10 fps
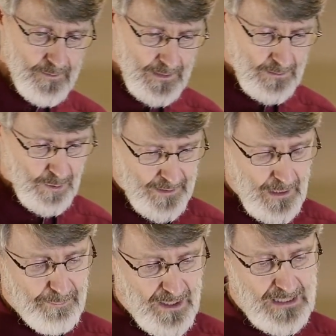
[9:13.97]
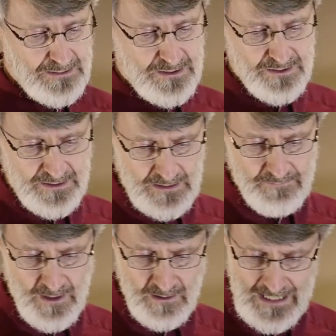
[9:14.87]
And Lord, help us to
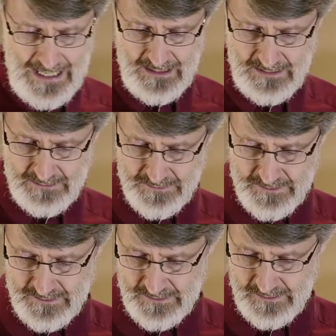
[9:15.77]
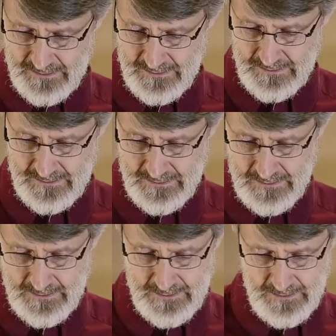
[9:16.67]
live our lives
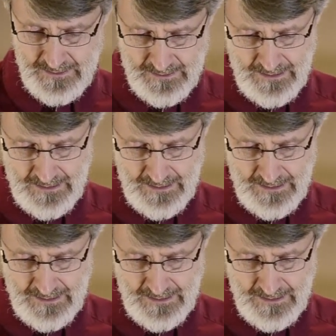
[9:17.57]
in